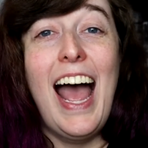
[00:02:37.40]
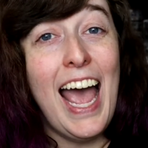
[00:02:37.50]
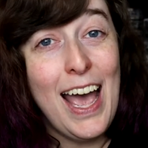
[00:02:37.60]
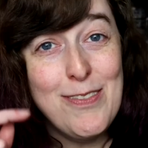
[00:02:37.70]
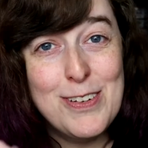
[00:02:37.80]

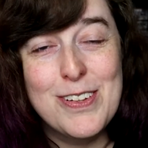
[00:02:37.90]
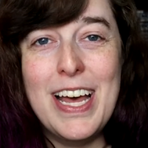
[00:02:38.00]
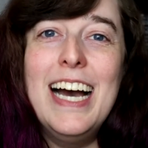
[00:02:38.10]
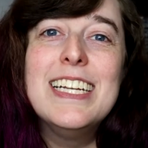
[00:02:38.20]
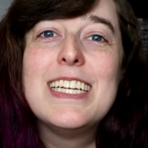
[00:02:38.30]
After
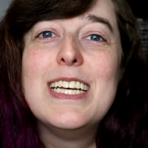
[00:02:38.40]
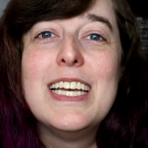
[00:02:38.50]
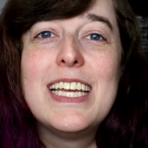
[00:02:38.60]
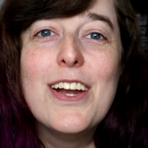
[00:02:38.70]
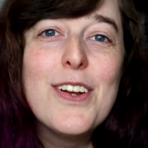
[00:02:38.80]
that,
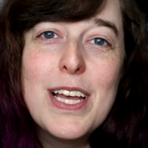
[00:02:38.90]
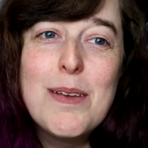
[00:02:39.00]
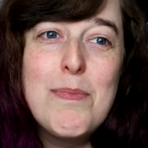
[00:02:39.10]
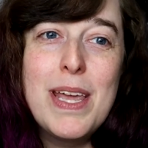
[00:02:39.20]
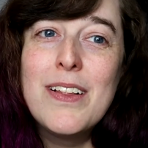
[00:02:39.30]

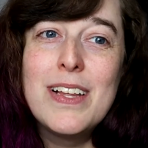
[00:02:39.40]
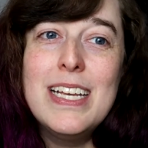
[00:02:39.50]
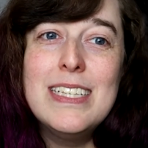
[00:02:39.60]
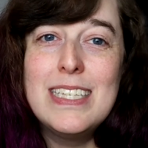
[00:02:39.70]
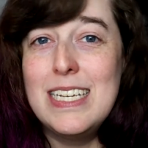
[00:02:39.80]
Caroline
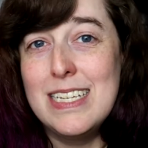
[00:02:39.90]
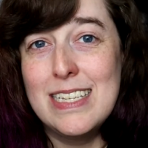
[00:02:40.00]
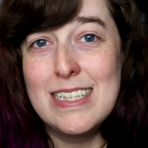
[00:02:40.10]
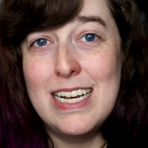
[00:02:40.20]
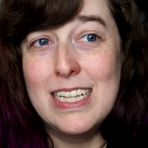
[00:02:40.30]
Bingley
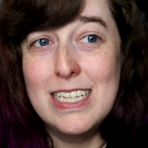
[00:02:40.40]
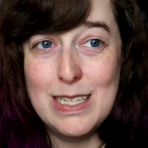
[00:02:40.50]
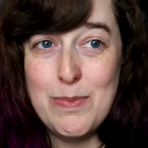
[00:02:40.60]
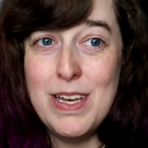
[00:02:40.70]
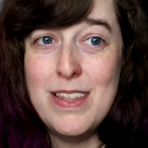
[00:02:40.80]
sees
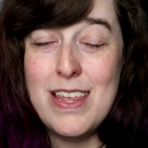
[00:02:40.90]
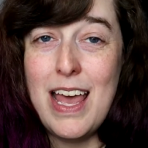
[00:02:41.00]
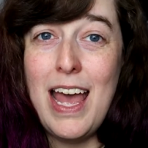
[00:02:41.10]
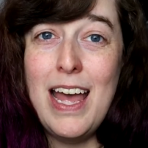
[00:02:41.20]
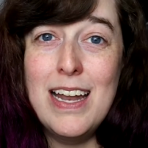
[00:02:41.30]
Elizabeth
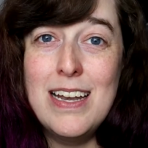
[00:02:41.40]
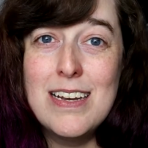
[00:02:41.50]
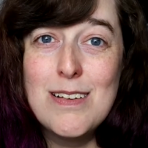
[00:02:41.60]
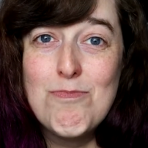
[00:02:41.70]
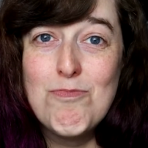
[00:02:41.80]

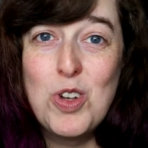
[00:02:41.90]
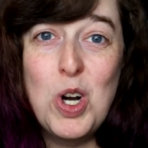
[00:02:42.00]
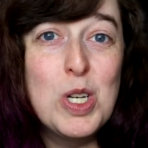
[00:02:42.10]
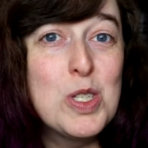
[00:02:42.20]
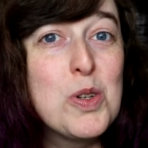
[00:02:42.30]
and
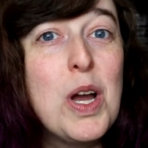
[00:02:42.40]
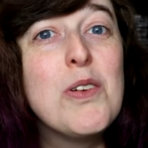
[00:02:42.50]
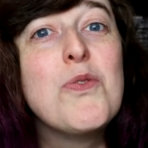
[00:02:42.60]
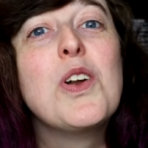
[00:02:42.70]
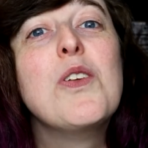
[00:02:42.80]
calls her out
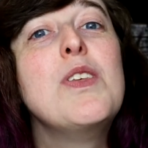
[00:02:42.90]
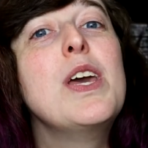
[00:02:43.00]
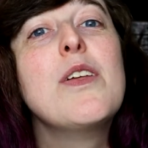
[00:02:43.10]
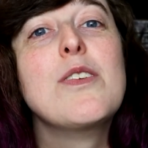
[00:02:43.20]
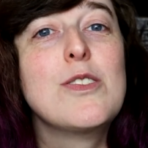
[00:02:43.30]
in front of the
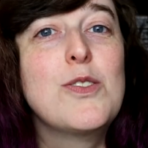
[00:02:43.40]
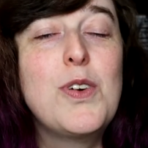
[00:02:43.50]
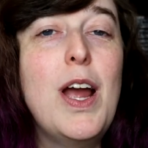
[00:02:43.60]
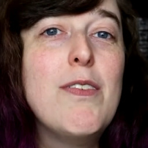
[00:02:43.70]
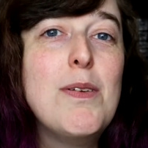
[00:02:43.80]
others for
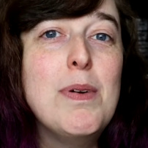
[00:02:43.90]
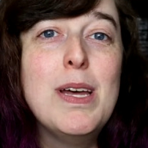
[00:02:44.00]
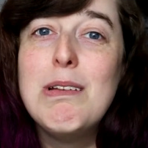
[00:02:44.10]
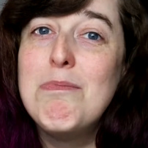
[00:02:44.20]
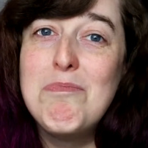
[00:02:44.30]
having
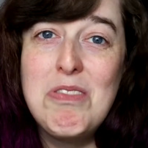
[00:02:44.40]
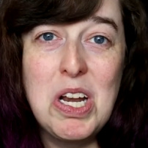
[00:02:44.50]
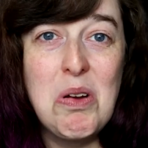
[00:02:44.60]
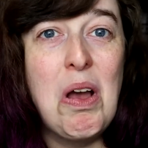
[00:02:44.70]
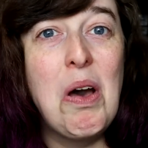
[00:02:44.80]
been,
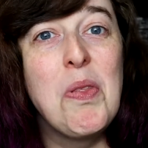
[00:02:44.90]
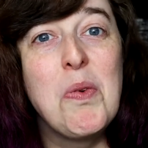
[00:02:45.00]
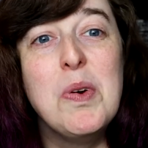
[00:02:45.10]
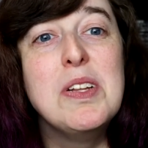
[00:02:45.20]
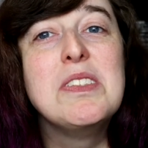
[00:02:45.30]
out in the
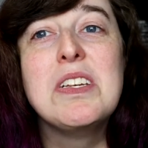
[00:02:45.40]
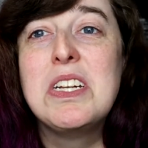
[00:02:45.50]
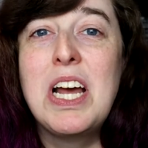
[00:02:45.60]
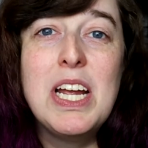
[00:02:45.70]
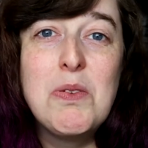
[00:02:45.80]
woods at
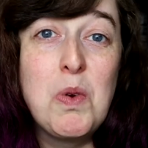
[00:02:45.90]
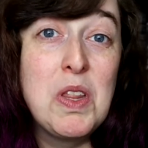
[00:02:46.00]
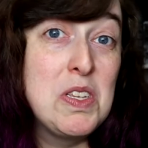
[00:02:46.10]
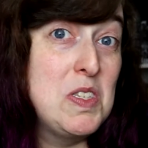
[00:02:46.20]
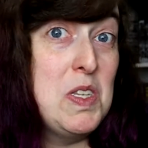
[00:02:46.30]
night
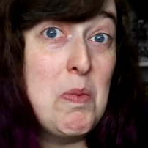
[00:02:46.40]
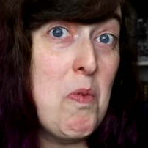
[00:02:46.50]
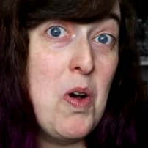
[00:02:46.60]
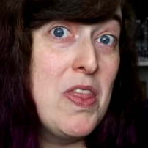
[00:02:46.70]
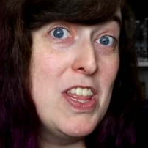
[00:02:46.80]
with
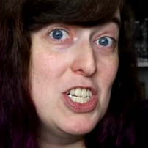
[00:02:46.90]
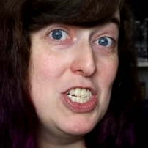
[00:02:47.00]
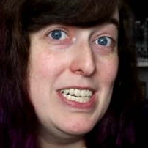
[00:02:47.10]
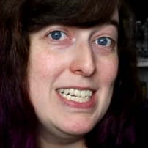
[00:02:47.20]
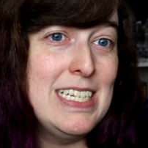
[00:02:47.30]
someone that
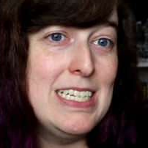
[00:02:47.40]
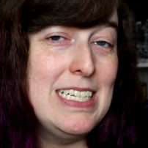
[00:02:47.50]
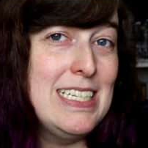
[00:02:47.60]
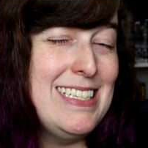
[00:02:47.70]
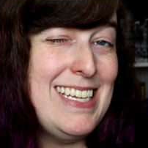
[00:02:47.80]
she didn't
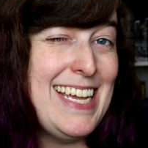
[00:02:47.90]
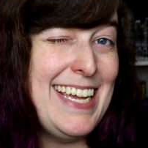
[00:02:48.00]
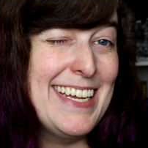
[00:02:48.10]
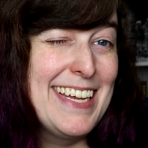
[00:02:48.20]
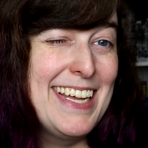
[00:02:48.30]

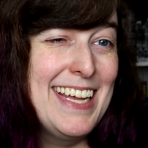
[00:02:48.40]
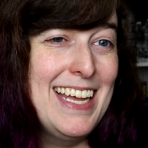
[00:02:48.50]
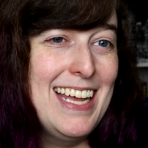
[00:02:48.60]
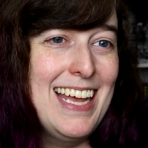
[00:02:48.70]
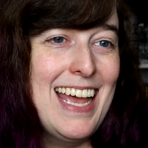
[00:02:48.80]
see.
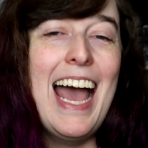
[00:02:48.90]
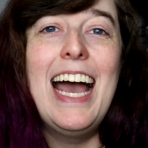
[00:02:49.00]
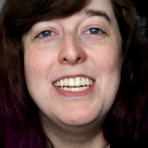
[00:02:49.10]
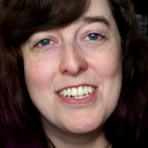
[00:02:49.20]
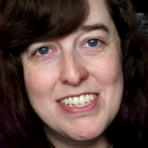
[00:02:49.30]

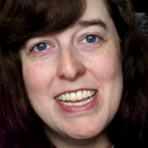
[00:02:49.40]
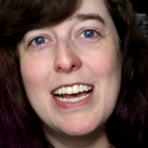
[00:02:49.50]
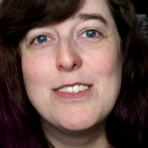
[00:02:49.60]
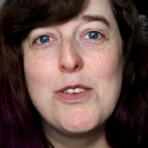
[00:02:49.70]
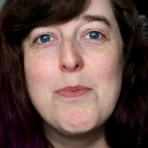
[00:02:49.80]
And Darcy
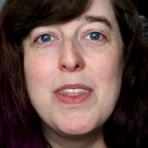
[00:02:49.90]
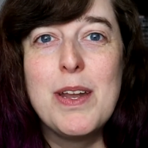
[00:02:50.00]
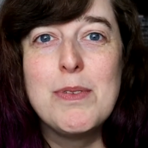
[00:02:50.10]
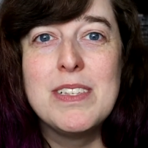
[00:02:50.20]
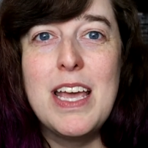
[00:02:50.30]
has to admit that
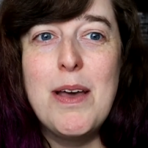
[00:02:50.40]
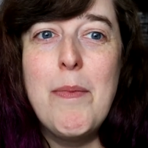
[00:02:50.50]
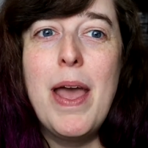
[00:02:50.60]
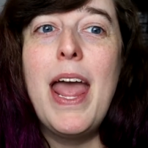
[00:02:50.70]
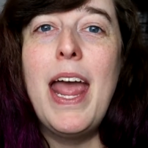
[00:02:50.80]
it was
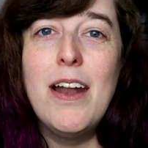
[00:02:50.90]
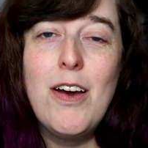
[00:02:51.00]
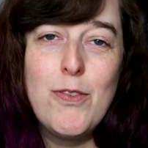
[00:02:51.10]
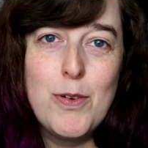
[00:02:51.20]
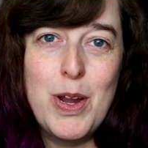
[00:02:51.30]
him and
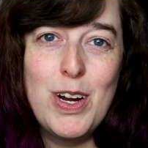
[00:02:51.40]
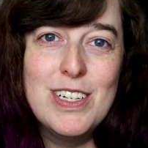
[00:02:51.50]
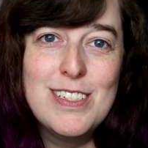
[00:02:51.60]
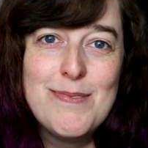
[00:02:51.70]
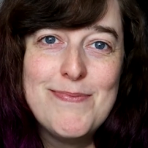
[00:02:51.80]
offer
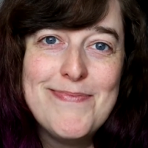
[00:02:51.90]
marriage.